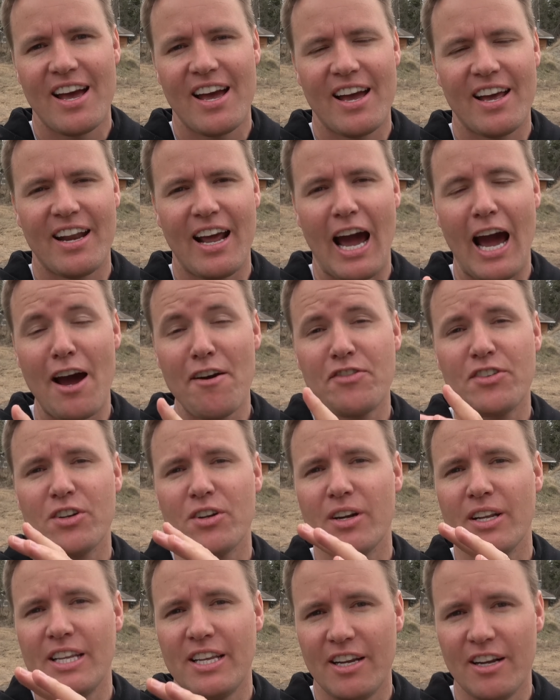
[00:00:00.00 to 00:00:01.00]
And
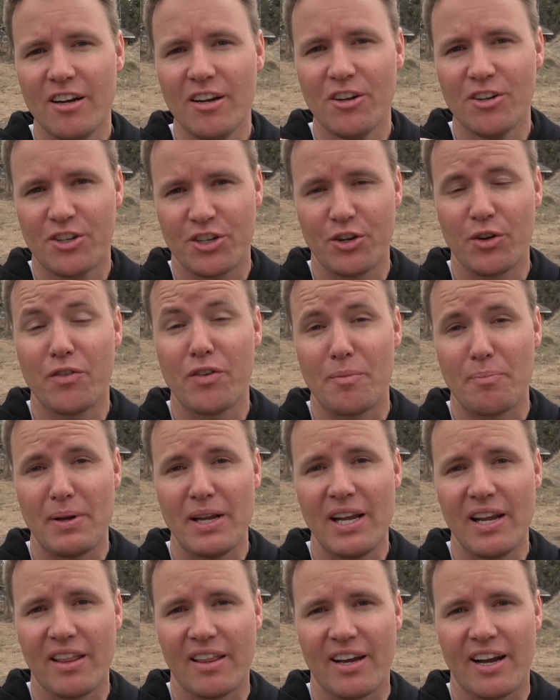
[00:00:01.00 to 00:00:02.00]
after a year or two of it
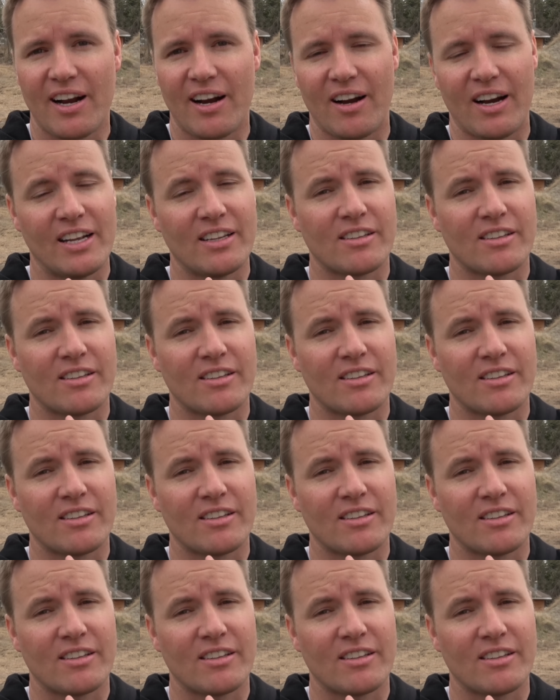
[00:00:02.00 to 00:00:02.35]
being there,